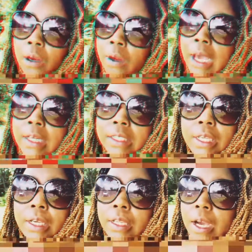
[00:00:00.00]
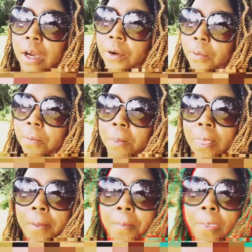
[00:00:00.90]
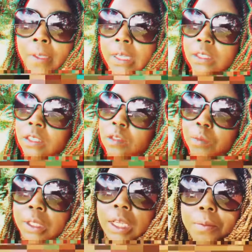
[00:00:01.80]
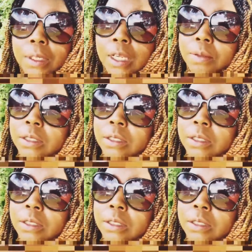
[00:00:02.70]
ain't got no lie to tell y'all. It took some deep